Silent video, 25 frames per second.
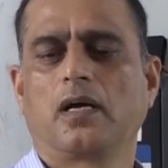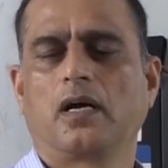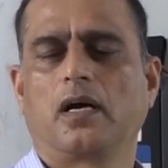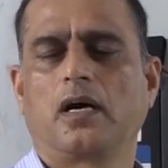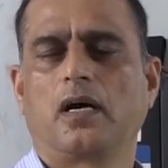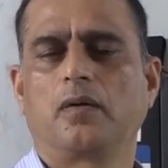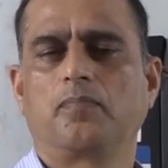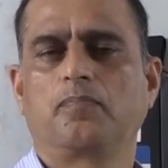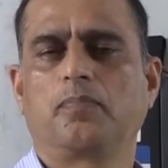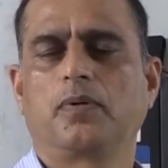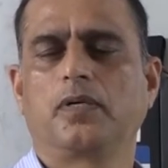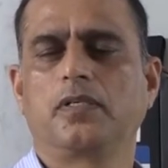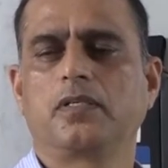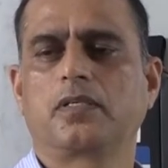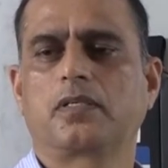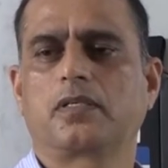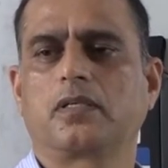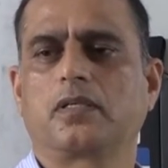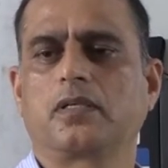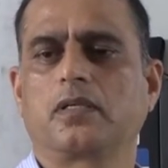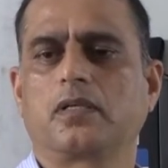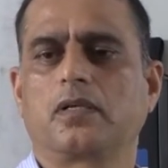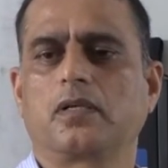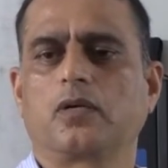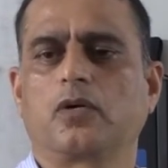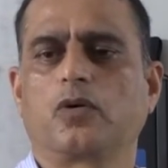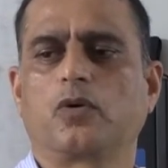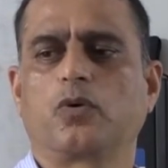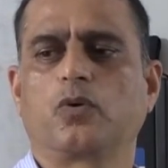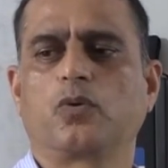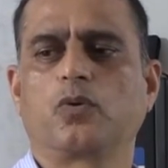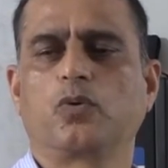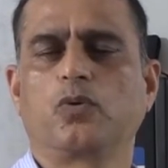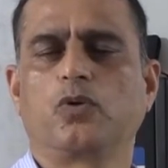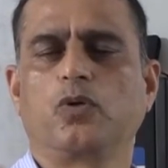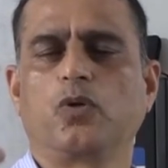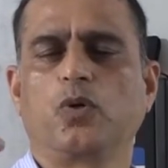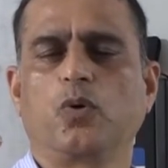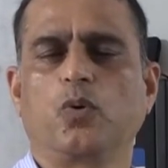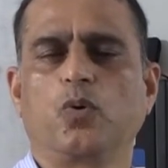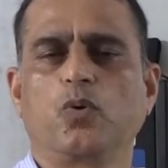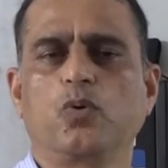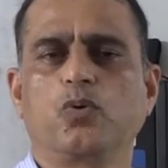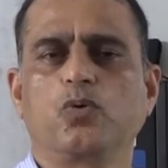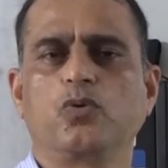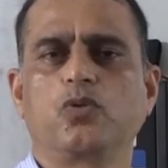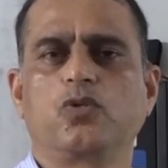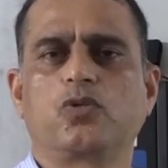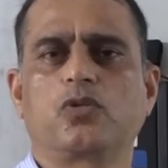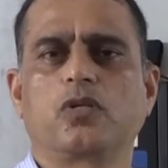A person who
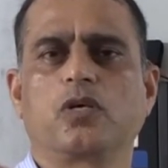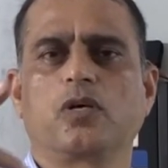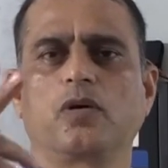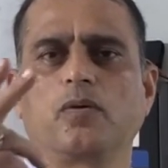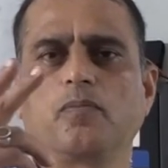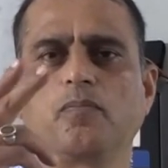knows